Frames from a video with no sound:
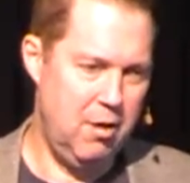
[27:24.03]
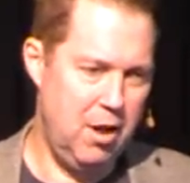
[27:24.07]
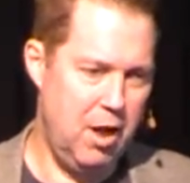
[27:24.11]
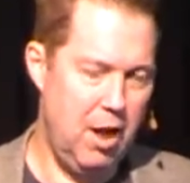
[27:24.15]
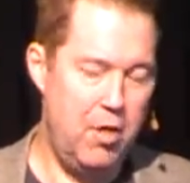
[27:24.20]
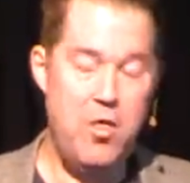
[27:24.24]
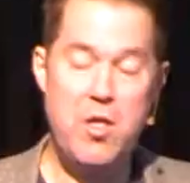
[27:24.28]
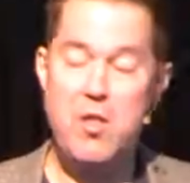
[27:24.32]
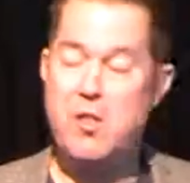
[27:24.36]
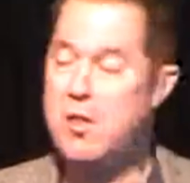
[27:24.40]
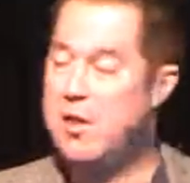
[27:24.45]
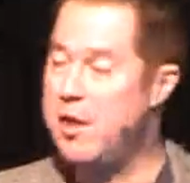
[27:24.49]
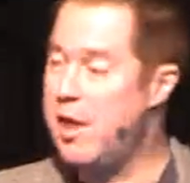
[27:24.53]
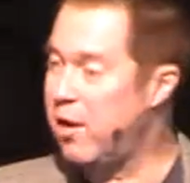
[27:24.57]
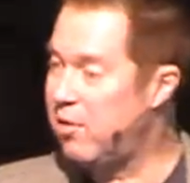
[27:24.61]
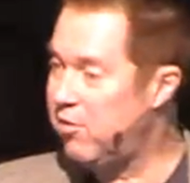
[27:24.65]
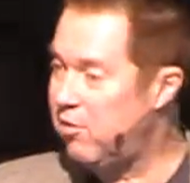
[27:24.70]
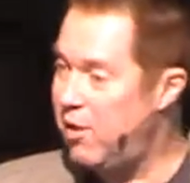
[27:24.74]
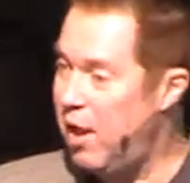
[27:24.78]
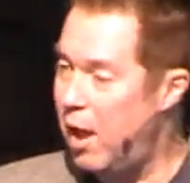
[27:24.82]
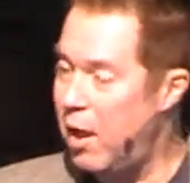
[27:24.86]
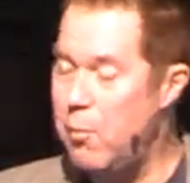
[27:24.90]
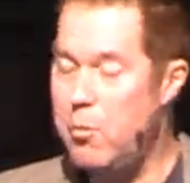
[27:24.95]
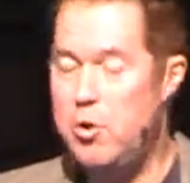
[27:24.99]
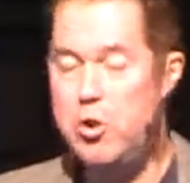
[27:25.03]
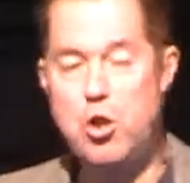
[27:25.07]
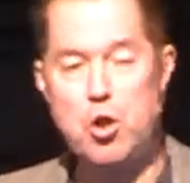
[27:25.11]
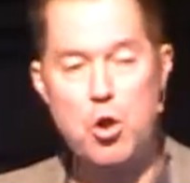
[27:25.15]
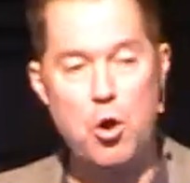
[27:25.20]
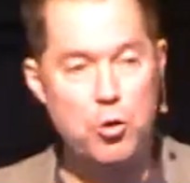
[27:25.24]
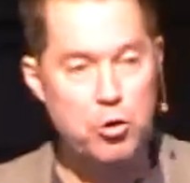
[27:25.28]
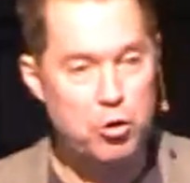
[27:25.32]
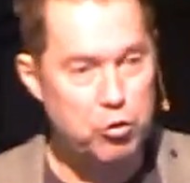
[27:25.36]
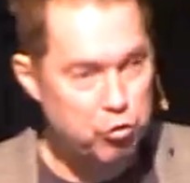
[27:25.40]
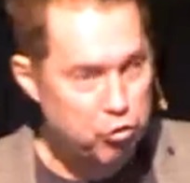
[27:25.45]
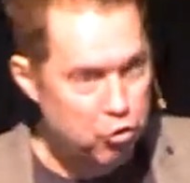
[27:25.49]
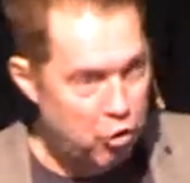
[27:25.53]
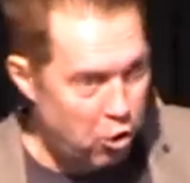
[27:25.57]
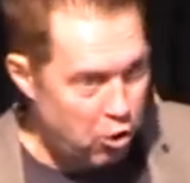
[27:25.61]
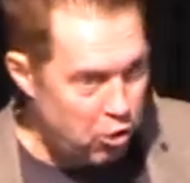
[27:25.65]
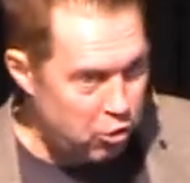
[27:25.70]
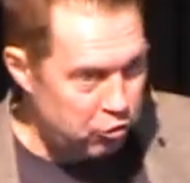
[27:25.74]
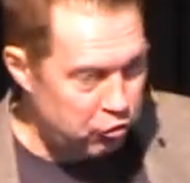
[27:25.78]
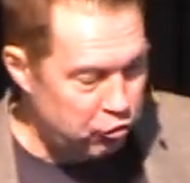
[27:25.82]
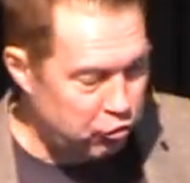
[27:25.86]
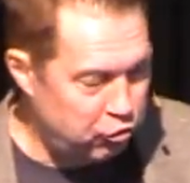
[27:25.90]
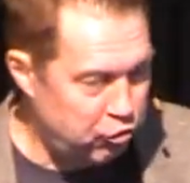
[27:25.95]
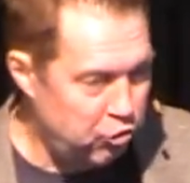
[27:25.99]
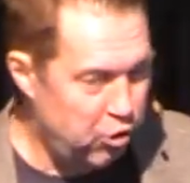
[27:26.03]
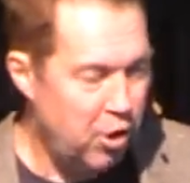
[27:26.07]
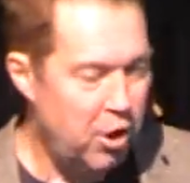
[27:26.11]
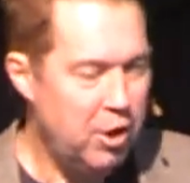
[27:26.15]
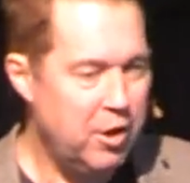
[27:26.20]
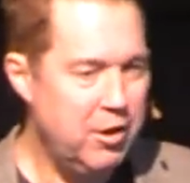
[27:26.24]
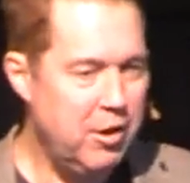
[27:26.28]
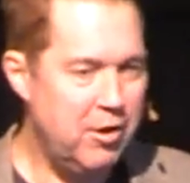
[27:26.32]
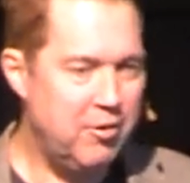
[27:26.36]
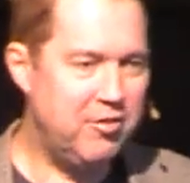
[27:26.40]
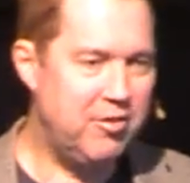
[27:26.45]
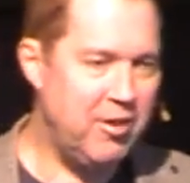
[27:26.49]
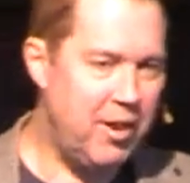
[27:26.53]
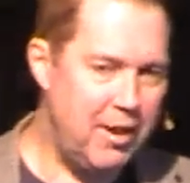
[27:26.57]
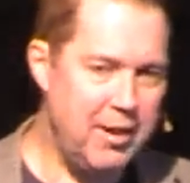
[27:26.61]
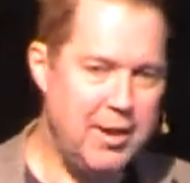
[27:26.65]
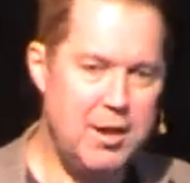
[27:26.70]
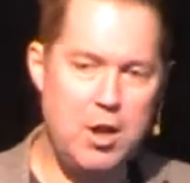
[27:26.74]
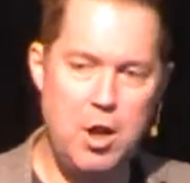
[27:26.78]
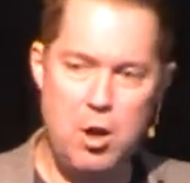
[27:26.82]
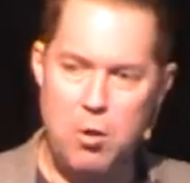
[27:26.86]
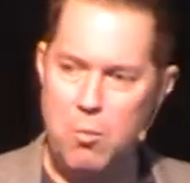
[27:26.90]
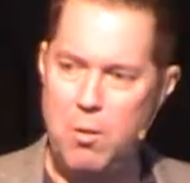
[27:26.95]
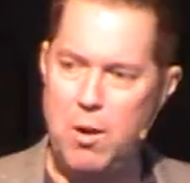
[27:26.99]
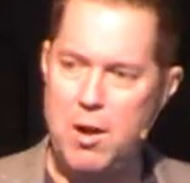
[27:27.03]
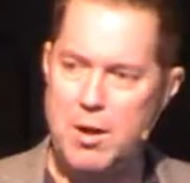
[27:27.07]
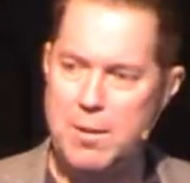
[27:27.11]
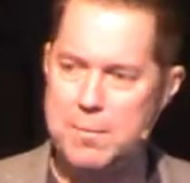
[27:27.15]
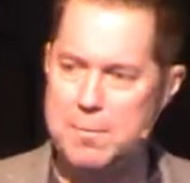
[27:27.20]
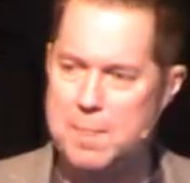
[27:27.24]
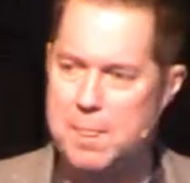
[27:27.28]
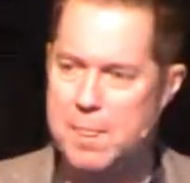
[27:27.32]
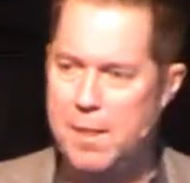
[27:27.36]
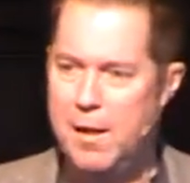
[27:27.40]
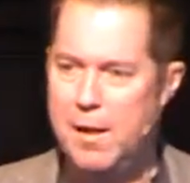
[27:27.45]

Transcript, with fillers: And then the next day when you go to church, you say, you know what?